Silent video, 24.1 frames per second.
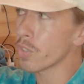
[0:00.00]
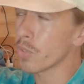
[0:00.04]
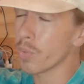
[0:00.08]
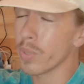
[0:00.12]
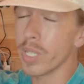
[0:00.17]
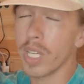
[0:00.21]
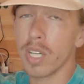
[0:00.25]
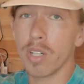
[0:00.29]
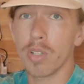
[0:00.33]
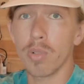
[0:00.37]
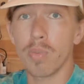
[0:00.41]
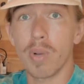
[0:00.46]

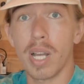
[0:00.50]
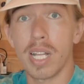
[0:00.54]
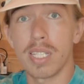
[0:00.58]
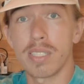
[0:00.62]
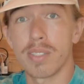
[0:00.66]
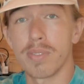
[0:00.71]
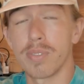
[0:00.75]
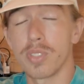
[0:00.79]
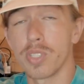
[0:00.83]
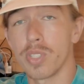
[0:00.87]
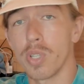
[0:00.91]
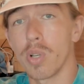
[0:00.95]
300 watts
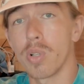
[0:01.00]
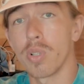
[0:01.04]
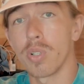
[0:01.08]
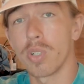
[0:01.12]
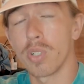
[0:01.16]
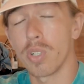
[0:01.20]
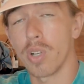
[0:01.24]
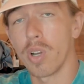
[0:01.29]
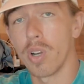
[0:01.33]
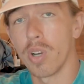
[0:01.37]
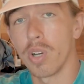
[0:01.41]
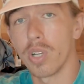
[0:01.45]
of
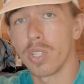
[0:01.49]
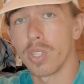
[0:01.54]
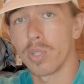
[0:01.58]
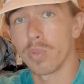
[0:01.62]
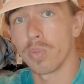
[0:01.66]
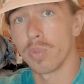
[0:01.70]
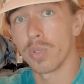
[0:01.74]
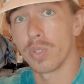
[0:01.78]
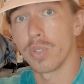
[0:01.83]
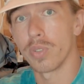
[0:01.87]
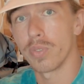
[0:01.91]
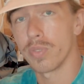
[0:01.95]
solar on the
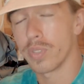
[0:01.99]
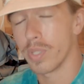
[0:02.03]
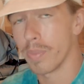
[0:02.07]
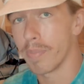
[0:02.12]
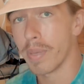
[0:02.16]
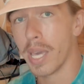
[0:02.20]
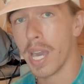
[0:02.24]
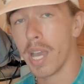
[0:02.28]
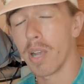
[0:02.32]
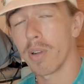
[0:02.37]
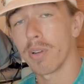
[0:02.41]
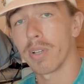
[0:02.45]
roof to
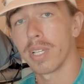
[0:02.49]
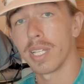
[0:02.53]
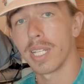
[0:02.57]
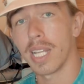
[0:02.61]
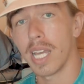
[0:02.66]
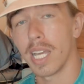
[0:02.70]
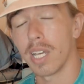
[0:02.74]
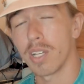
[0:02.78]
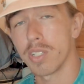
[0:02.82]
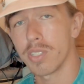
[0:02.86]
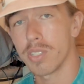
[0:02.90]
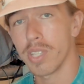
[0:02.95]
power it.
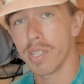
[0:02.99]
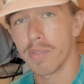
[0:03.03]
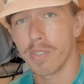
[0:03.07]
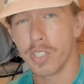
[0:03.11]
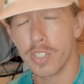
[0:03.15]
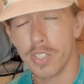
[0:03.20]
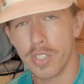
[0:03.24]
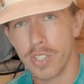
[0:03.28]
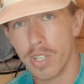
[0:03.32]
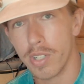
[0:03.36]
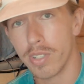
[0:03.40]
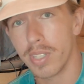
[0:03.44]
I also have a
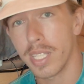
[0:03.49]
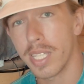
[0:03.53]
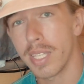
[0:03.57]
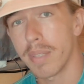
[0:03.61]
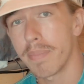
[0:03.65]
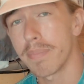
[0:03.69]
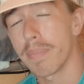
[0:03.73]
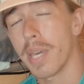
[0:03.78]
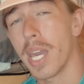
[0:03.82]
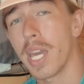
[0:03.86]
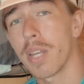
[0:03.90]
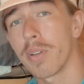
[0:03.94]

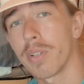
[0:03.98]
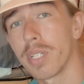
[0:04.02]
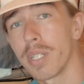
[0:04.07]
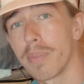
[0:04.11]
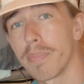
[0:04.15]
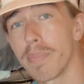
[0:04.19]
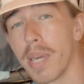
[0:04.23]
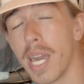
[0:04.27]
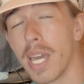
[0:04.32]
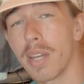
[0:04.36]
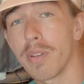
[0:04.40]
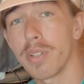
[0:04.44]
Sterling battery to
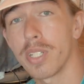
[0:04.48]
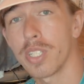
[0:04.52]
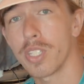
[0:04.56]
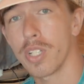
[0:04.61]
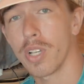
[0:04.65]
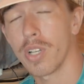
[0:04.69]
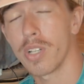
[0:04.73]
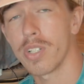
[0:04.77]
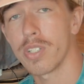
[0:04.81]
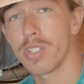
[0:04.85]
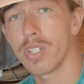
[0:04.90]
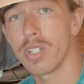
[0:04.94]
battery
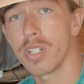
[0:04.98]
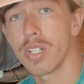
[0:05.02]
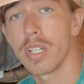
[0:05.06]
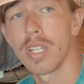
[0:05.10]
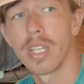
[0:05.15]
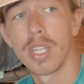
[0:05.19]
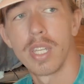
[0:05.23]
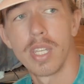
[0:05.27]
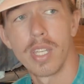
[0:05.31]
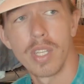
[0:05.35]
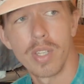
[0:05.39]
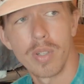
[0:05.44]
charger
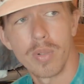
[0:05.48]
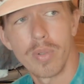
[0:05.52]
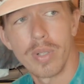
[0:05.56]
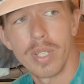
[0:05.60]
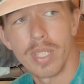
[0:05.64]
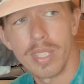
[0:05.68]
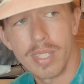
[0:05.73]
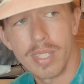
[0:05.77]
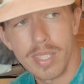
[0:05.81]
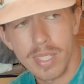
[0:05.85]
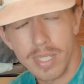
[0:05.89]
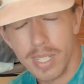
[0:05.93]

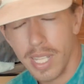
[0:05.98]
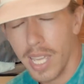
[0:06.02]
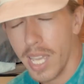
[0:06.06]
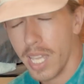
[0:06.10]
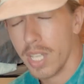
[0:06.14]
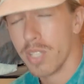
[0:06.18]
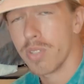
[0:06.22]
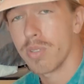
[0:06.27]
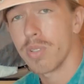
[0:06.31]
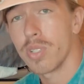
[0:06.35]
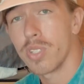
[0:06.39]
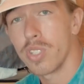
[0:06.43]
with an extra